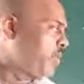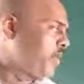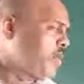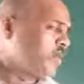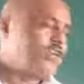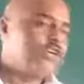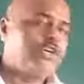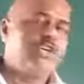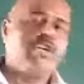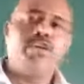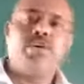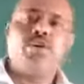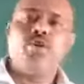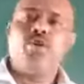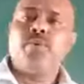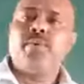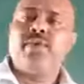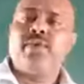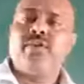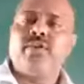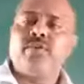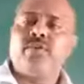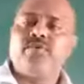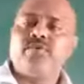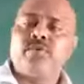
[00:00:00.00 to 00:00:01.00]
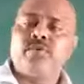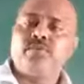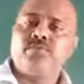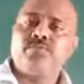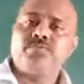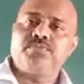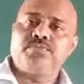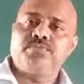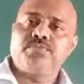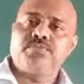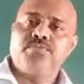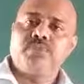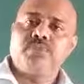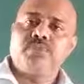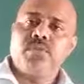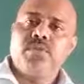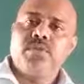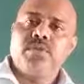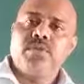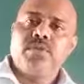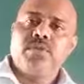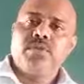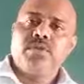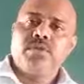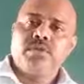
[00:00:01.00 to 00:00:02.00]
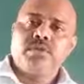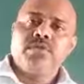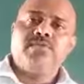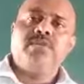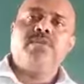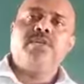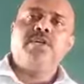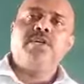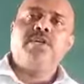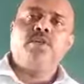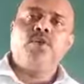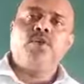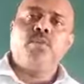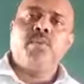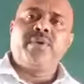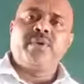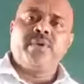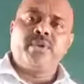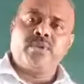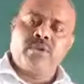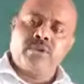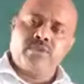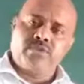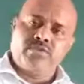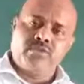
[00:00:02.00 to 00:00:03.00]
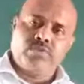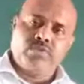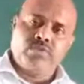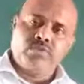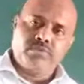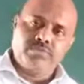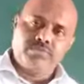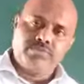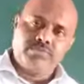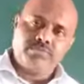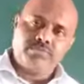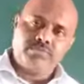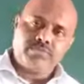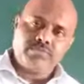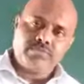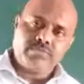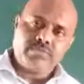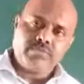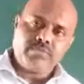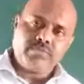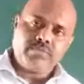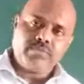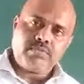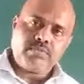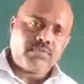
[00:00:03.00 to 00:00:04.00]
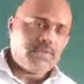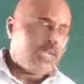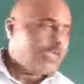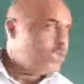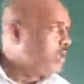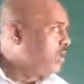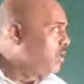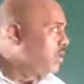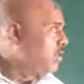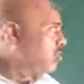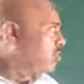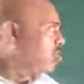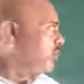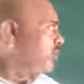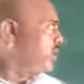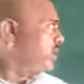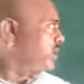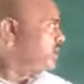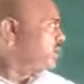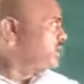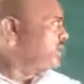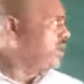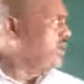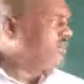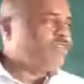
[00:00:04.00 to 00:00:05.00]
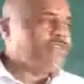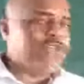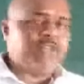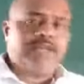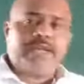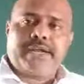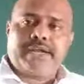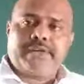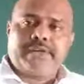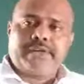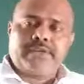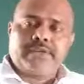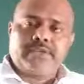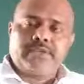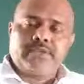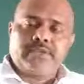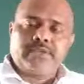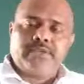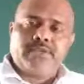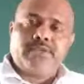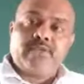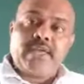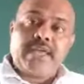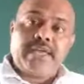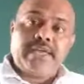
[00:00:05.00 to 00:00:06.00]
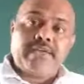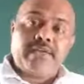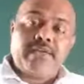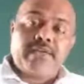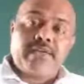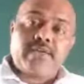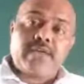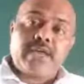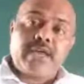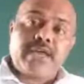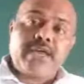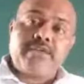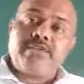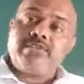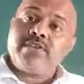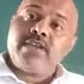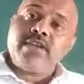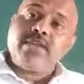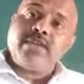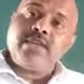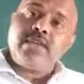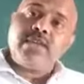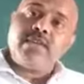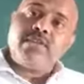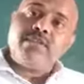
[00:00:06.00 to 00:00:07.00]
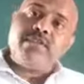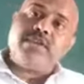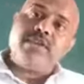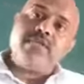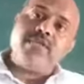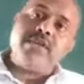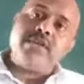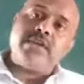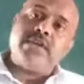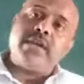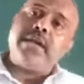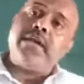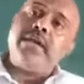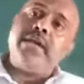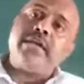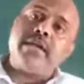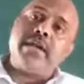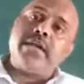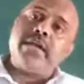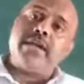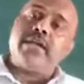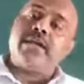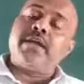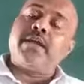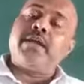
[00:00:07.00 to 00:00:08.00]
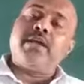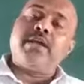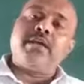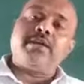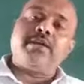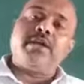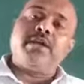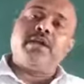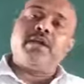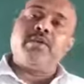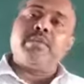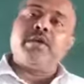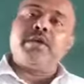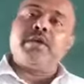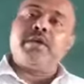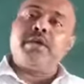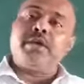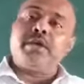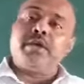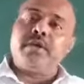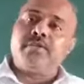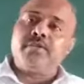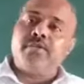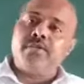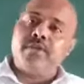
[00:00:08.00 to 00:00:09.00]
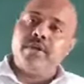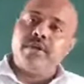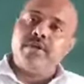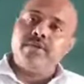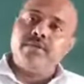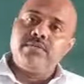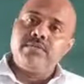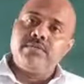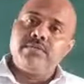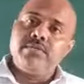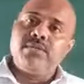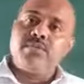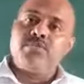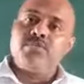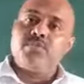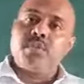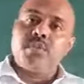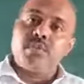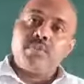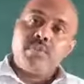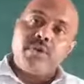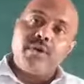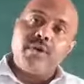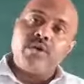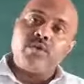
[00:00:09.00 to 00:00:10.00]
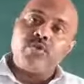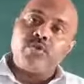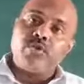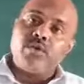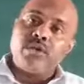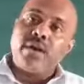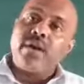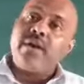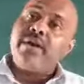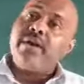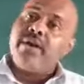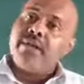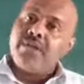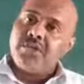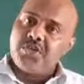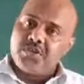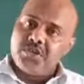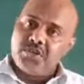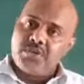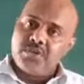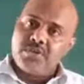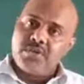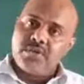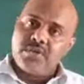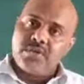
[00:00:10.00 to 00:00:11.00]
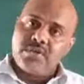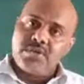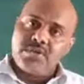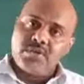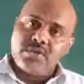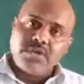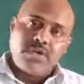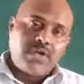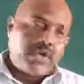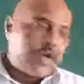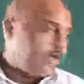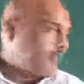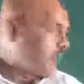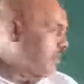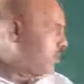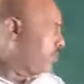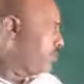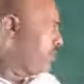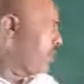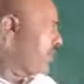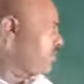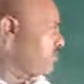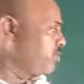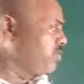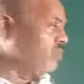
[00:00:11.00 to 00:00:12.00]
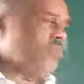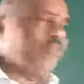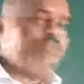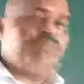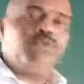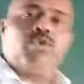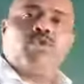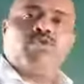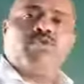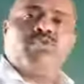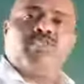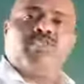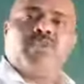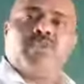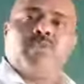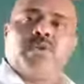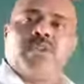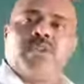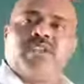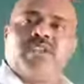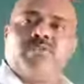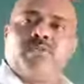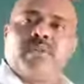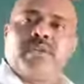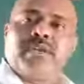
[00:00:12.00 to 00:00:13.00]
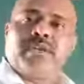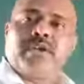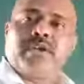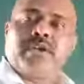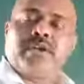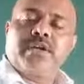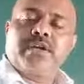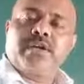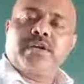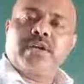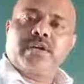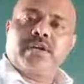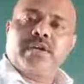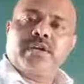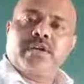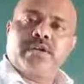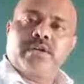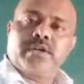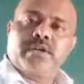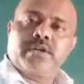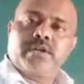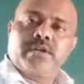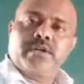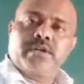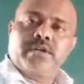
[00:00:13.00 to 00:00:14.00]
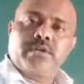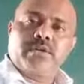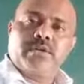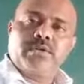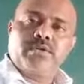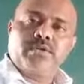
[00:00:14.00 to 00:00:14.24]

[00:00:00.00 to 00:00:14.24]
get in trigonometry. This is the trigonometric ratio. So here you can see that if the inclination angle between current carrying conductor and magnetic field is perpendicular or 90, and the maximum force experienced by current carrying conductor.